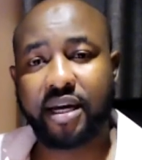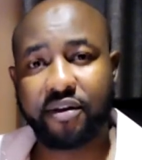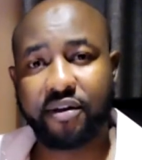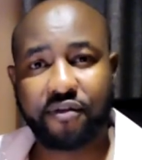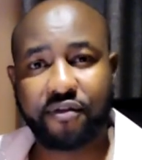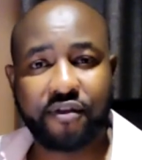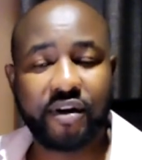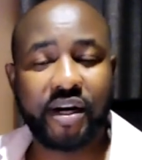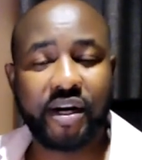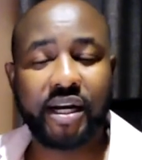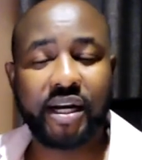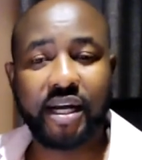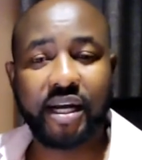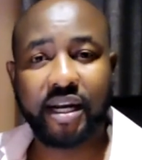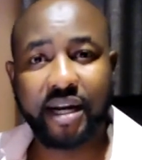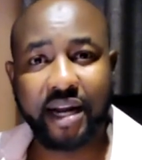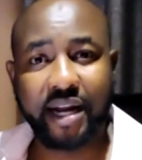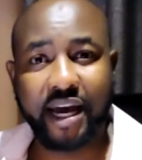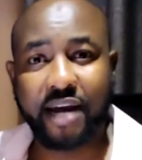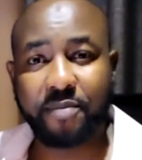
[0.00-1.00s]
and Friday,
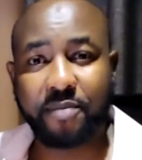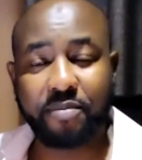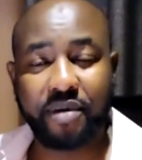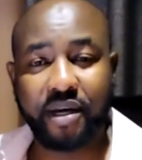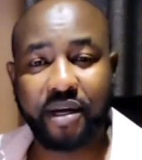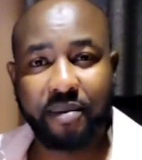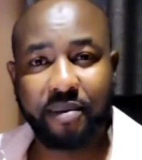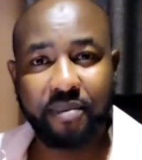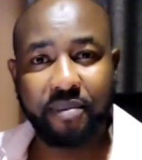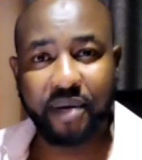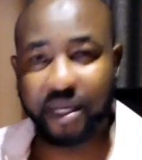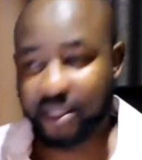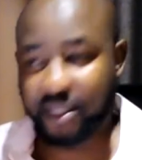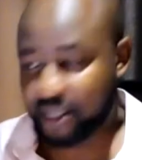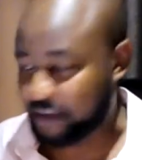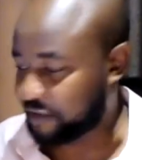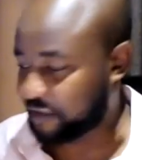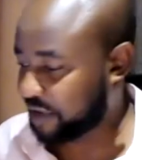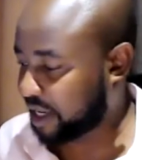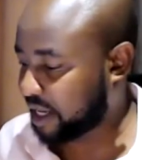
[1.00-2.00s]
9 p.m. East
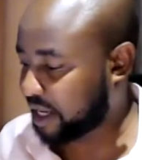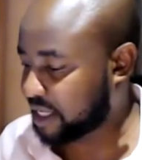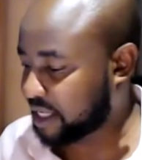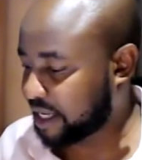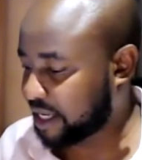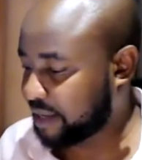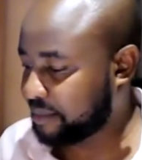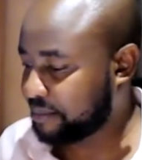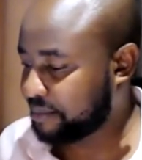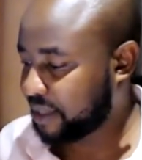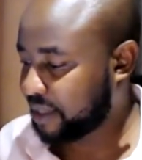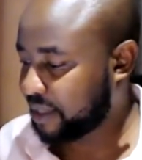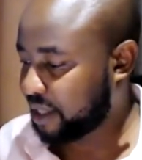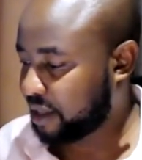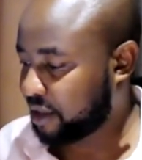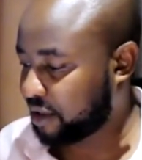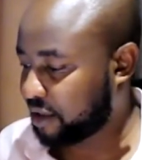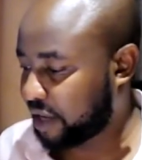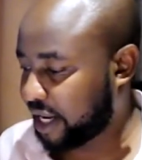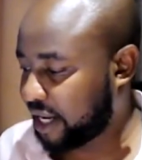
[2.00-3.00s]
African time.
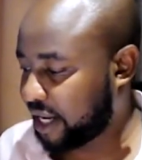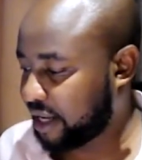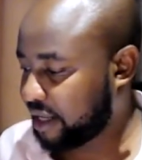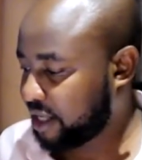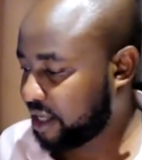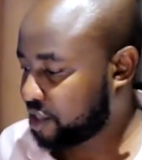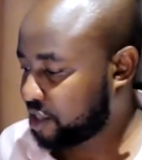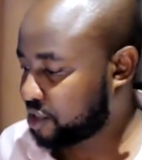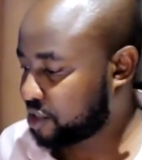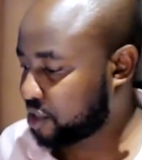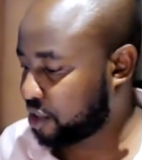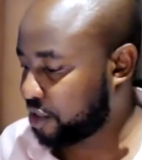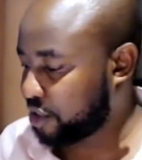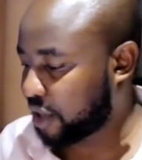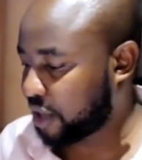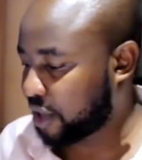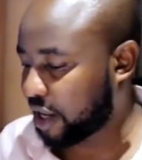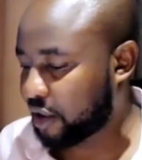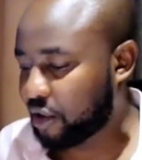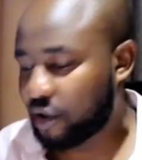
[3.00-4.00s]
Okay, so you
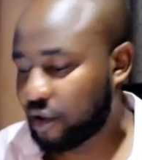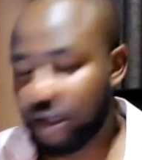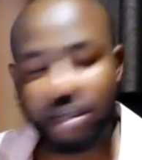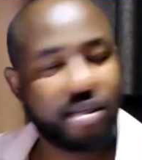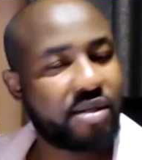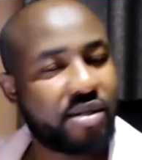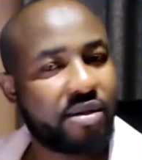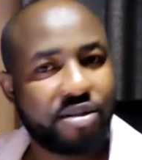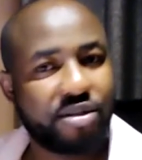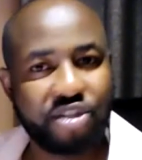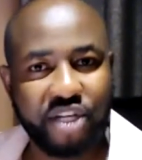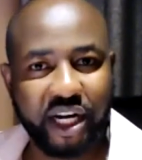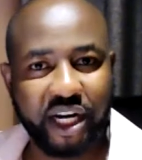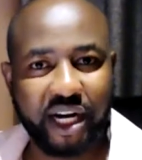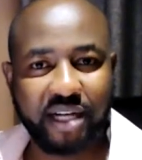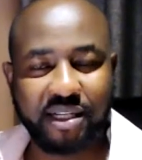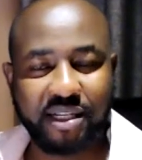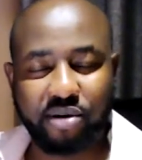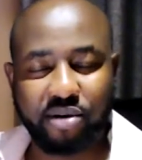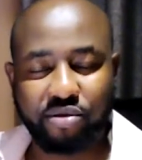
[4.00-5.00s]
can always check
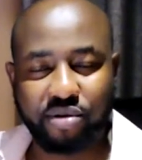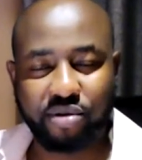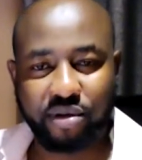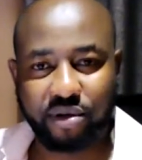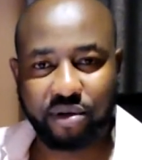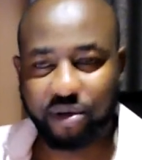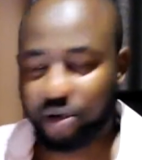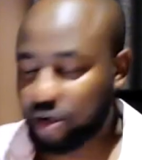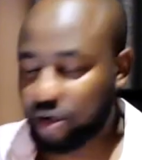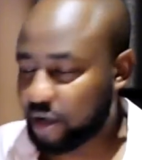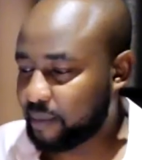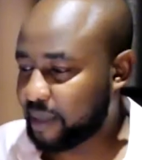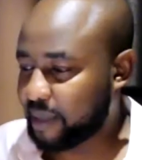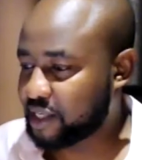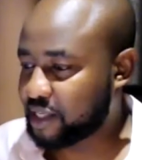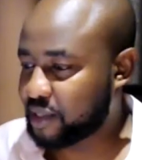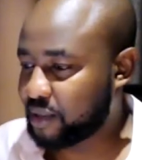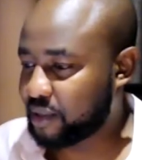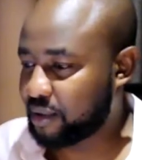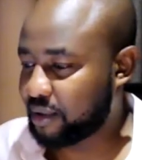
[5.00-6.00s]
us out. God
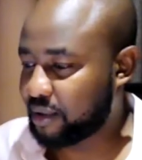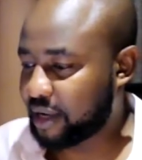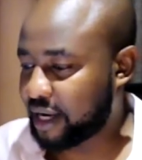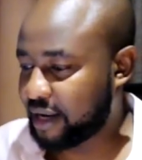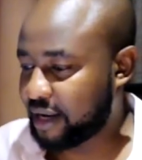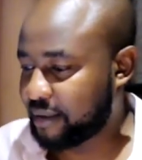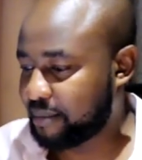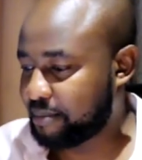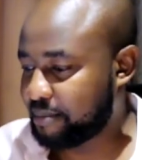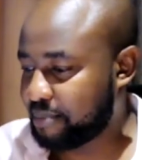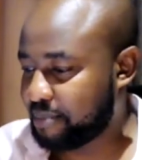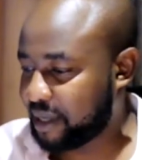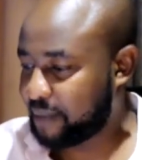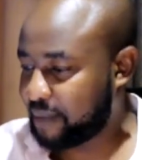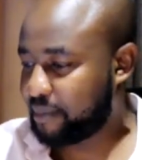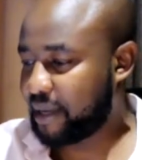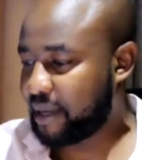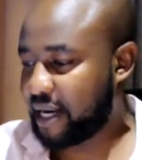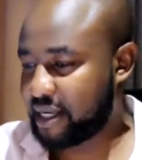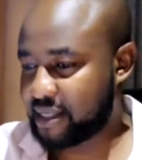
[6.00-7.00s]
bless you and be
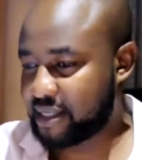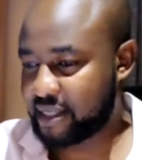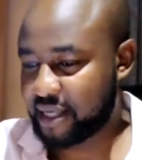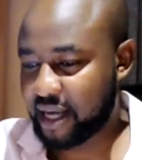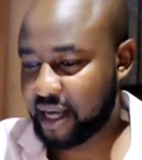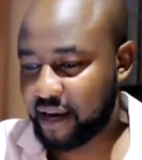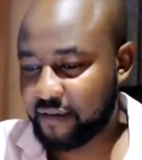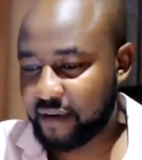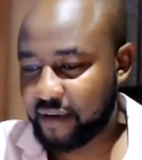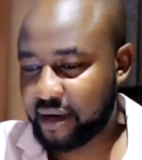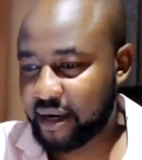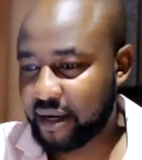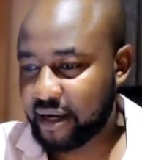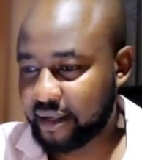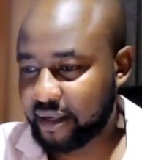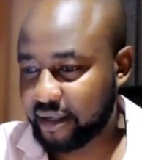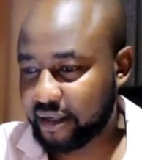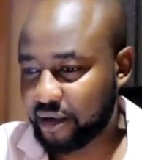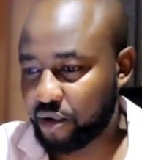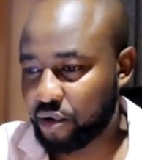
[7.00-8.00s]
blessed. Have a
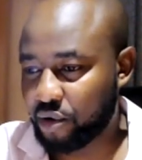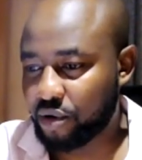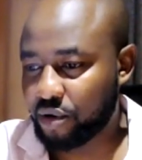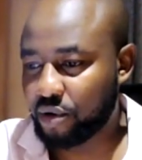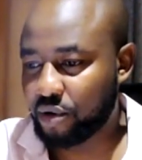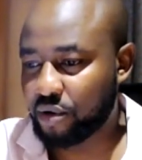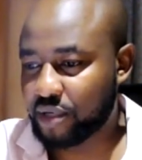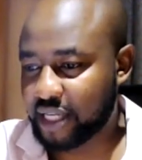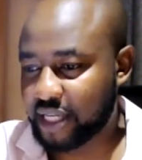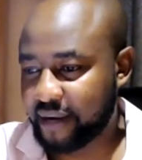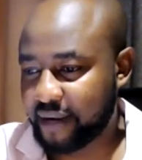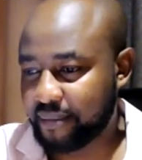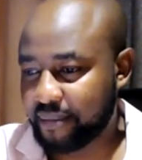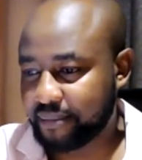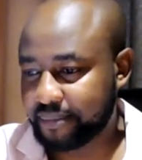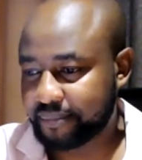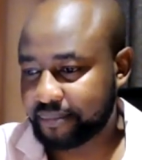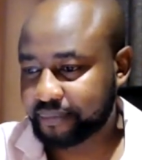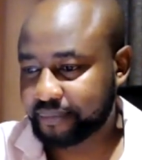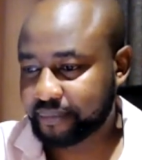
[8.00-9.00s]
good time.